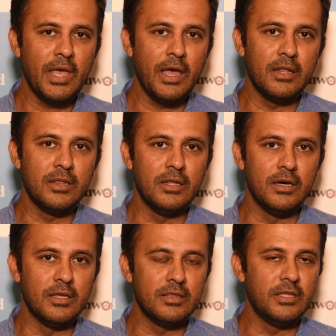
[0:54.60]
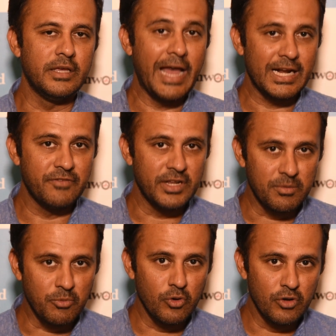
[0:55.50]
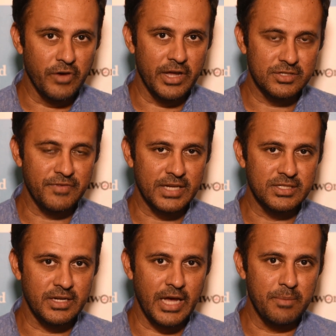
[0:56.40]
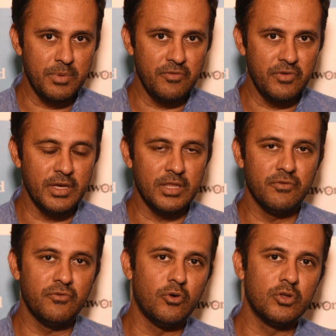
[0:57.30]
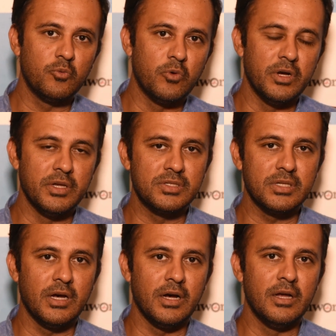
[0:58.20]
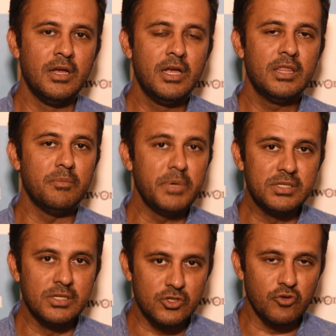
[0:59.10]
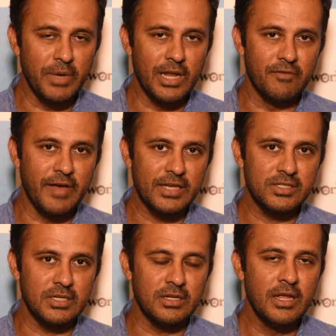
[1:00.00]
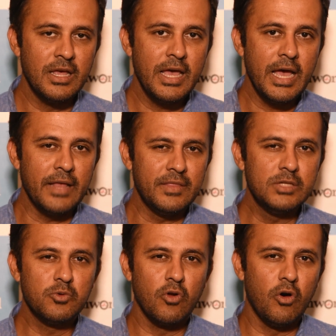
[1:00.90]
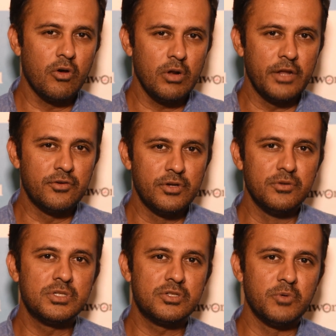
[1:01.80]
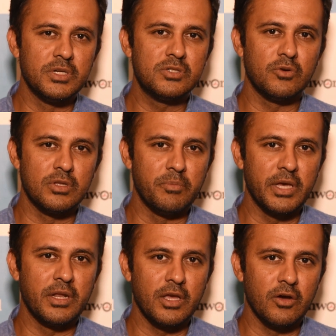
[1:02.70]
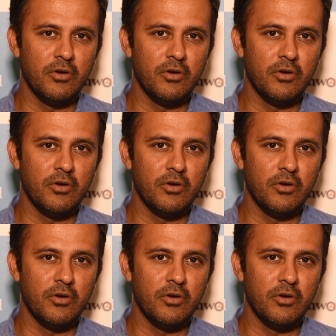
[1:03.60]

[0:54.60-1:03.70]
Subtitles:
and the inactivated poliovirus vaccine, IPV. And the fourth was the measles rubella vaccine. And these were all introduced towards sort of the beginning